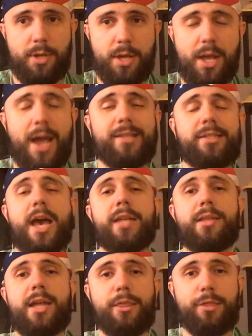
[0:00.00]
I sat
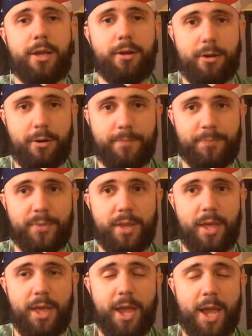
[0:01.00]
in that theater,
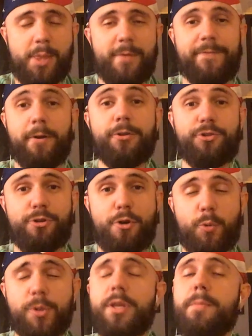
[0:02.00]
and the first
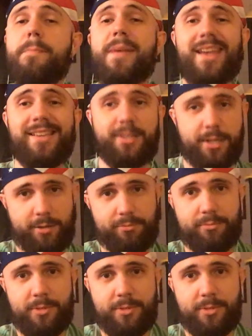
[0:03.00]
joke was amazing.